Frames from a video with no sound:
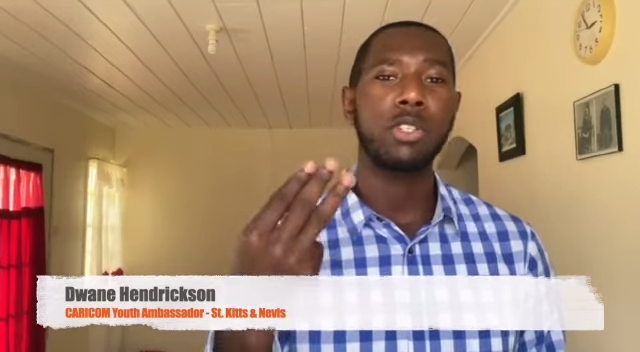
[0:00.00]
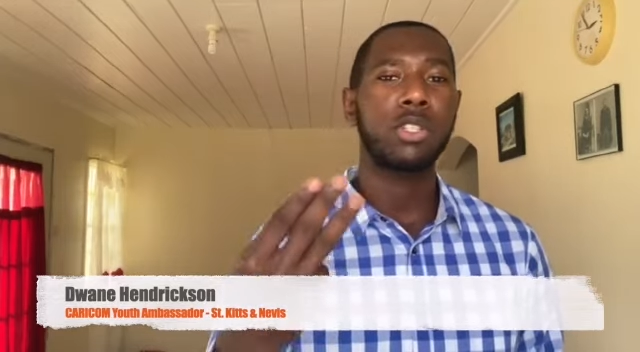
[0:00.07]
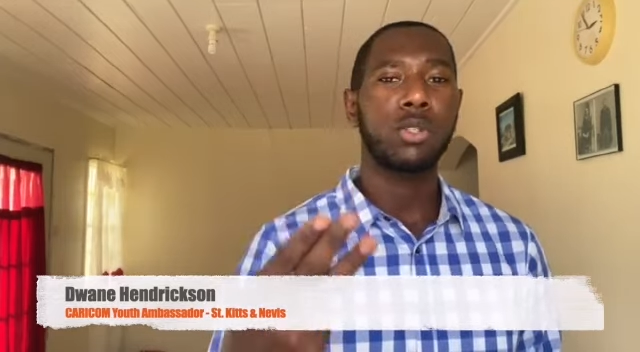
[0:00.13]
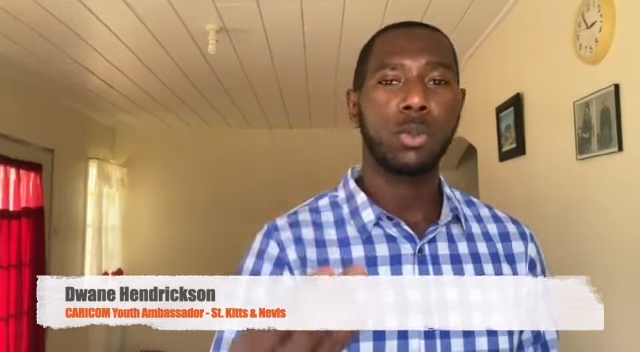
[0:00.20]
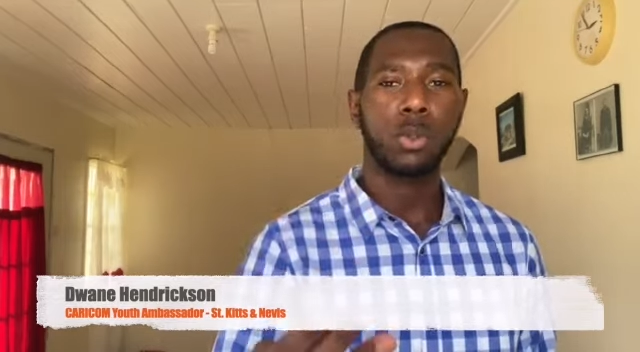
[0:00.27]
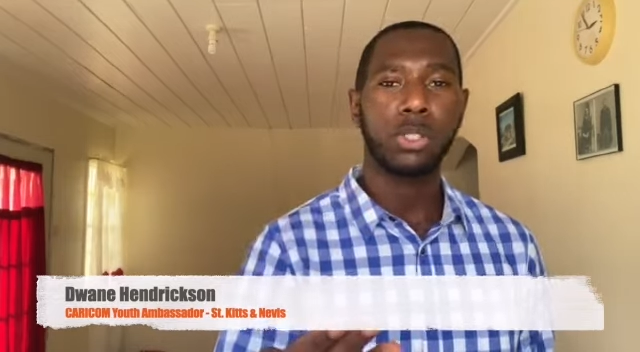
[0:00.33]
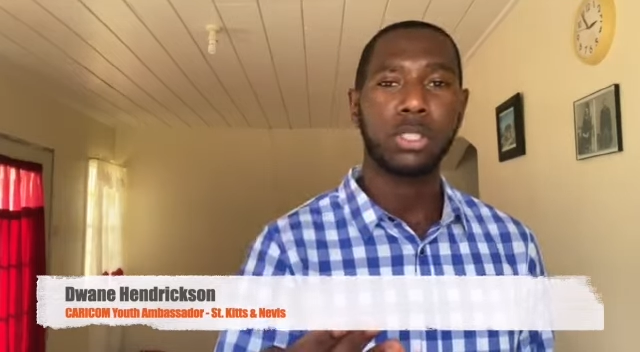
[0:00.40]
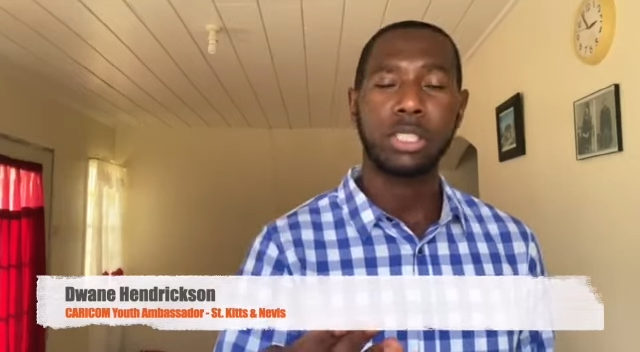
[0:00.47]

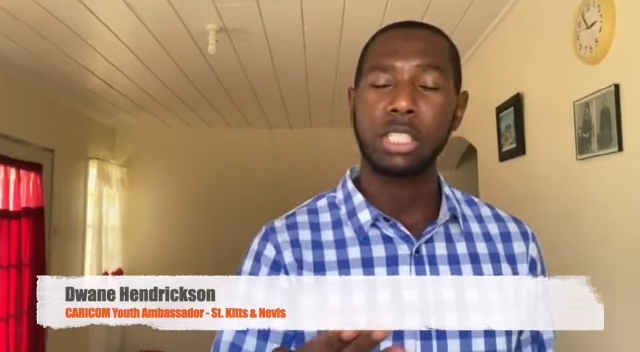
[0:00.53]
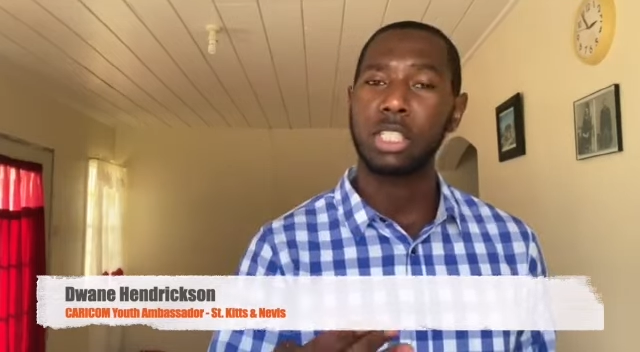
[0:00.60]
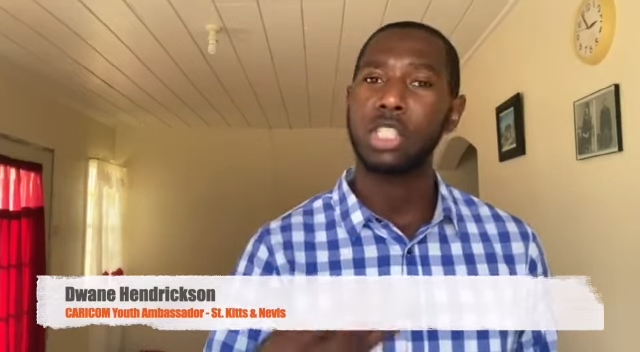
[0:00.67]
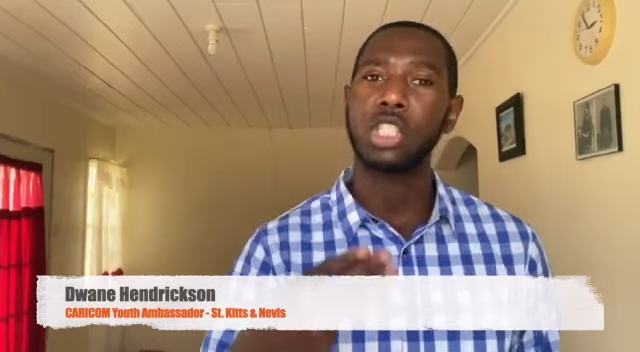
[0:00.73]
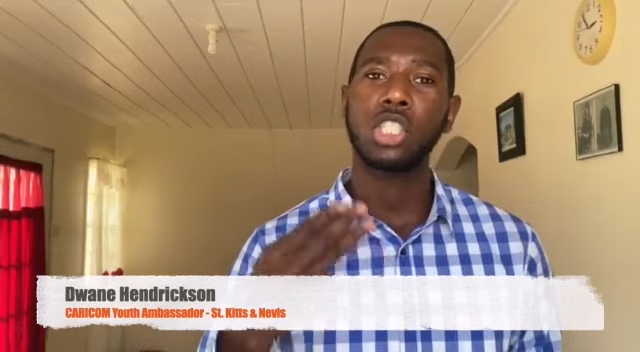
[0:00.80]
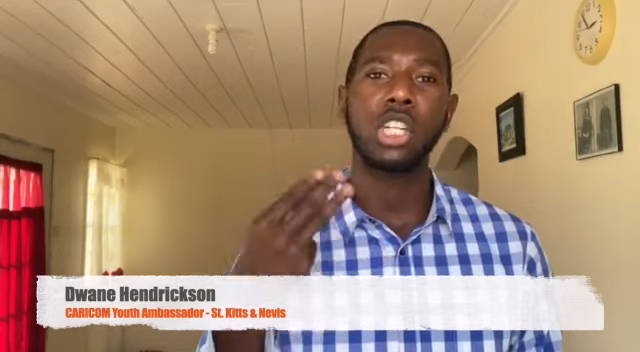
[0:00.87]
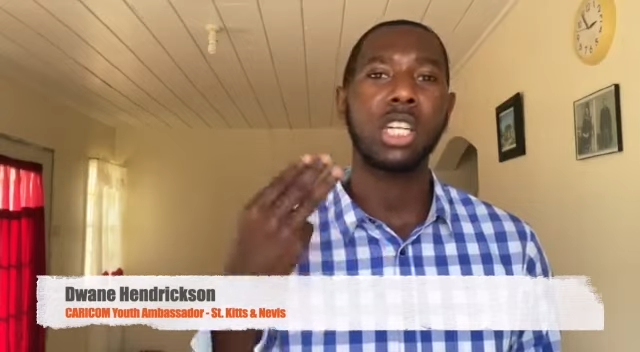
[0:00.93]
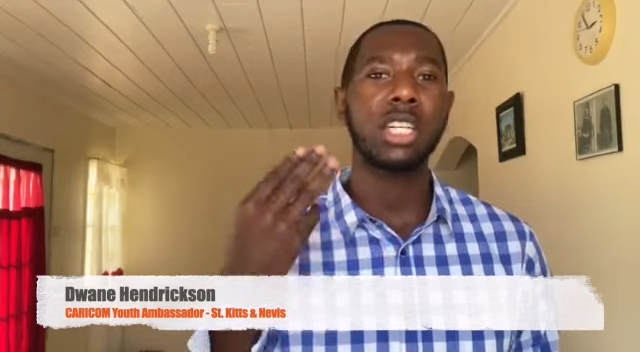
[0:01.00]
resources,
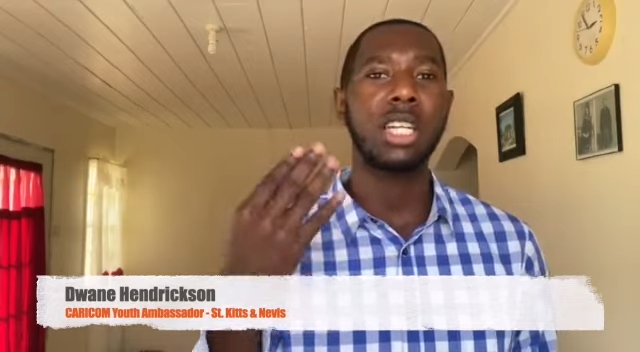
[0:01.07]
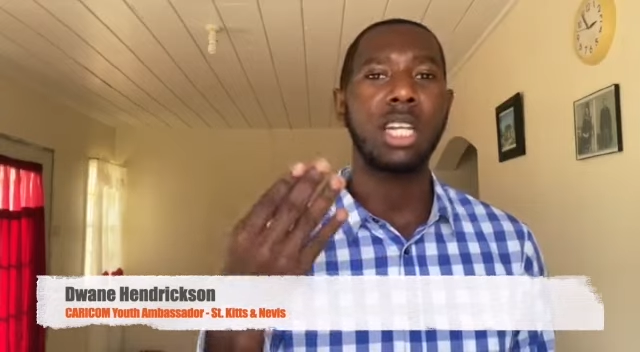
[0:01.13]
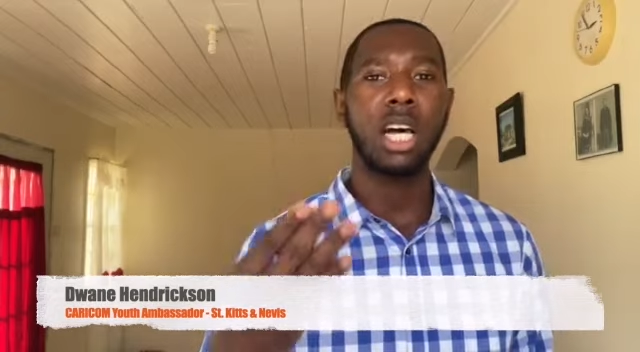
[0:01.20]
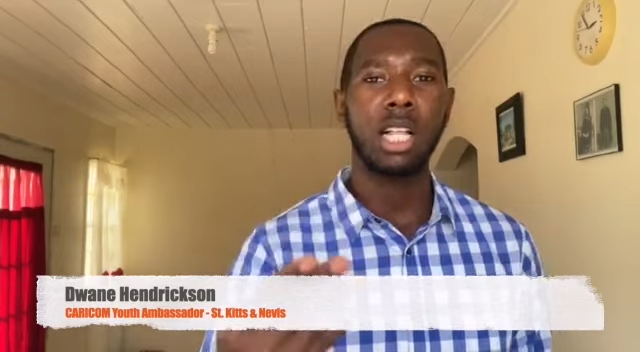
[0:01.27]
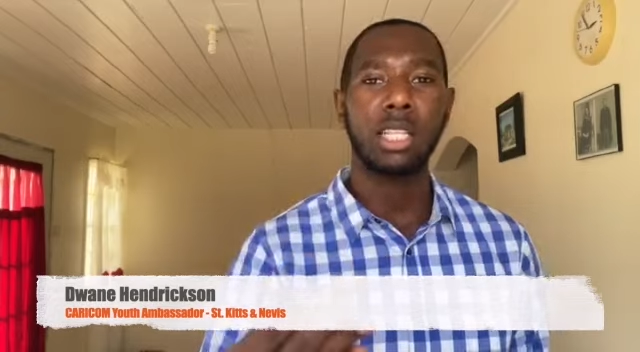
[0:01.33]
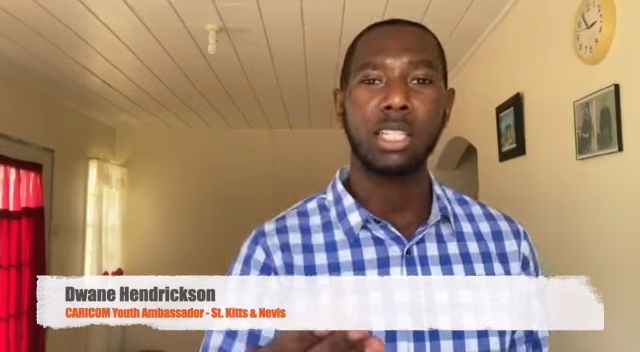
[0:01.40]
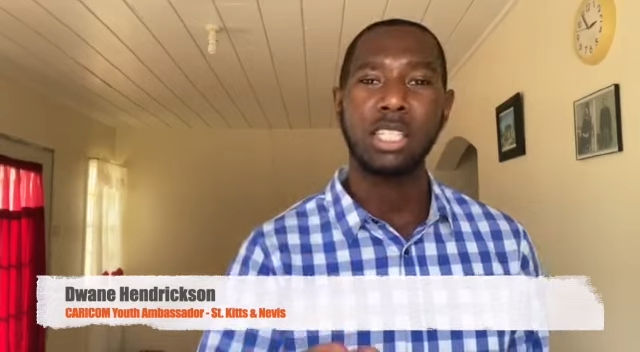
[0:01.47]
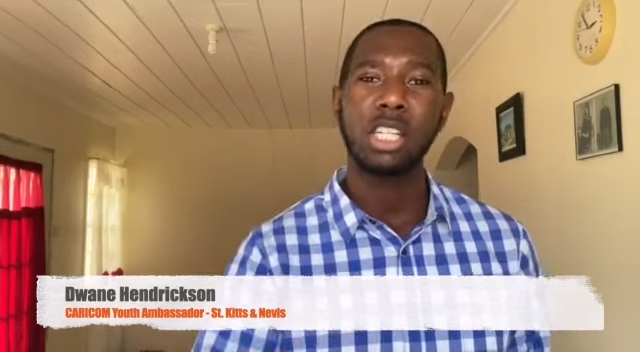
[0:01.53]
shared
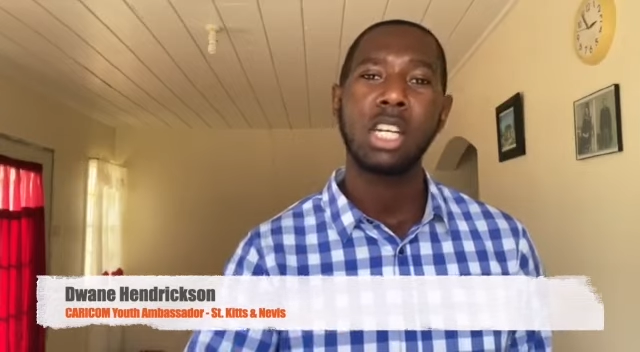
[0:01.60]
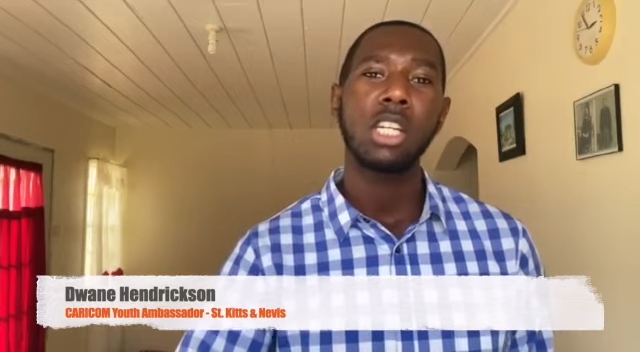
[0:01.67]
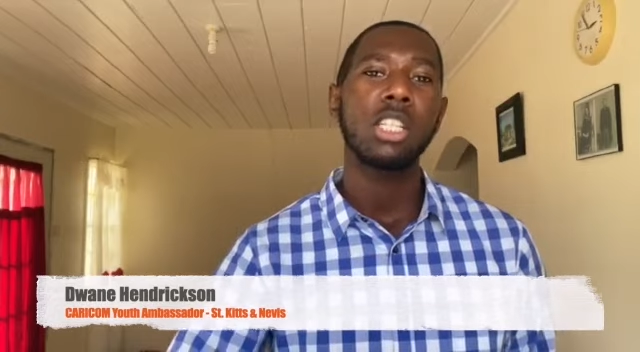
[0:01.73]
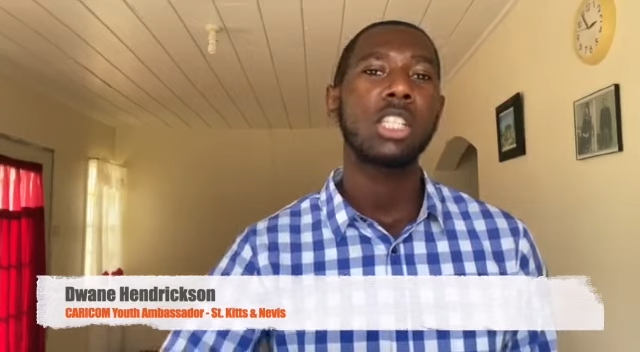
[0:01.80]
knowledge,